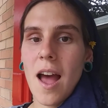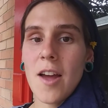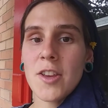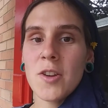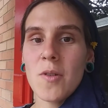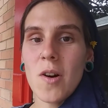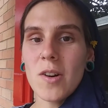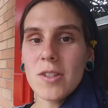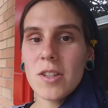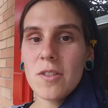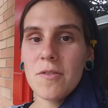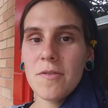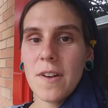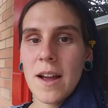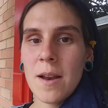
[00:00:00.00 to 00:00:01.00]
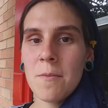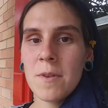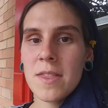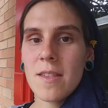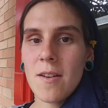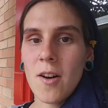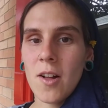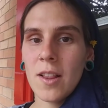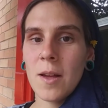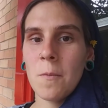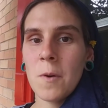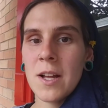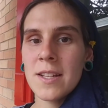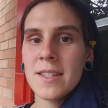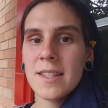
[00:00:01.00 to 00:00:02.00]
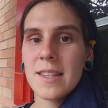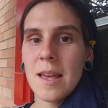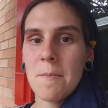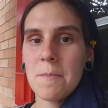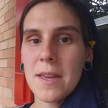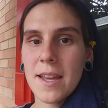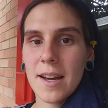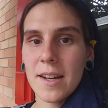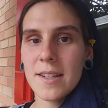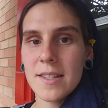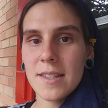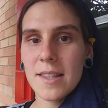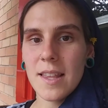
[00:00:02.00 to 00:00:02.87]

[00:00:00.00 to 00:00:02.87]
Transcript: You also find with the all-in-ones that because